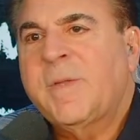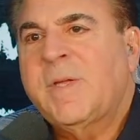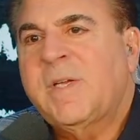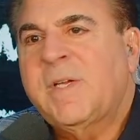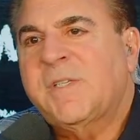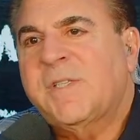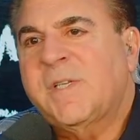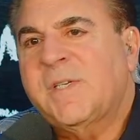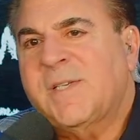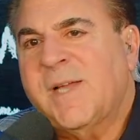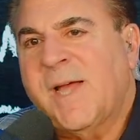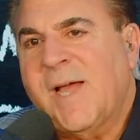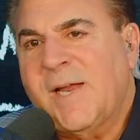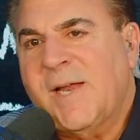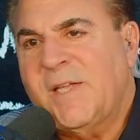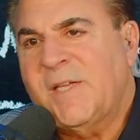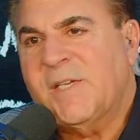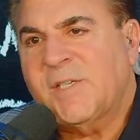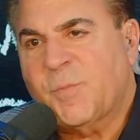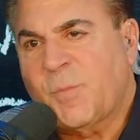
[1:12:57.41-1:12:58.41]
is the
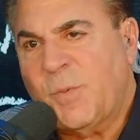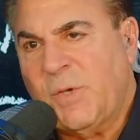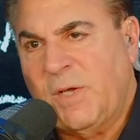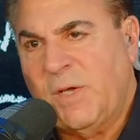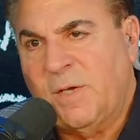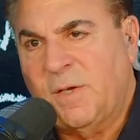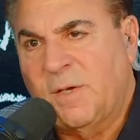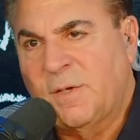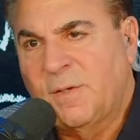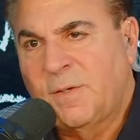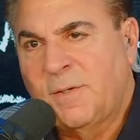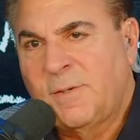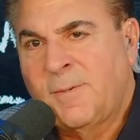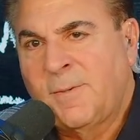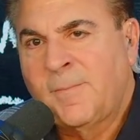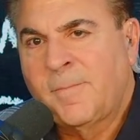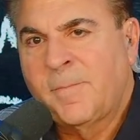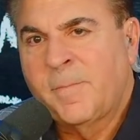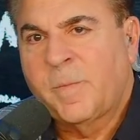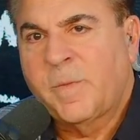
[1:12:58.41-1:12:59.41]
tiniest peek
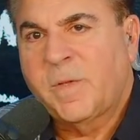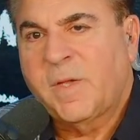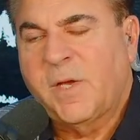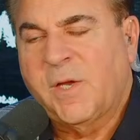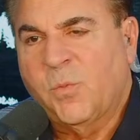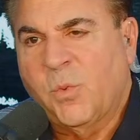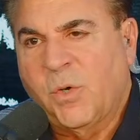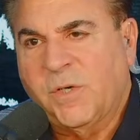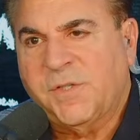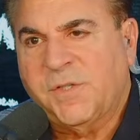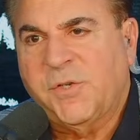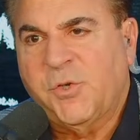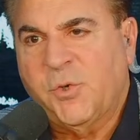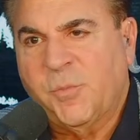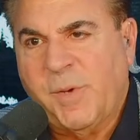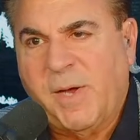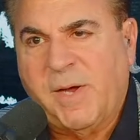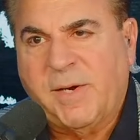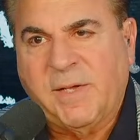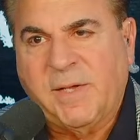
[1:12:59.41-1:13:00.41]
at what's in your
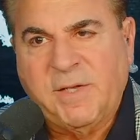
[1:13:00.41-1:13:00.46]
body.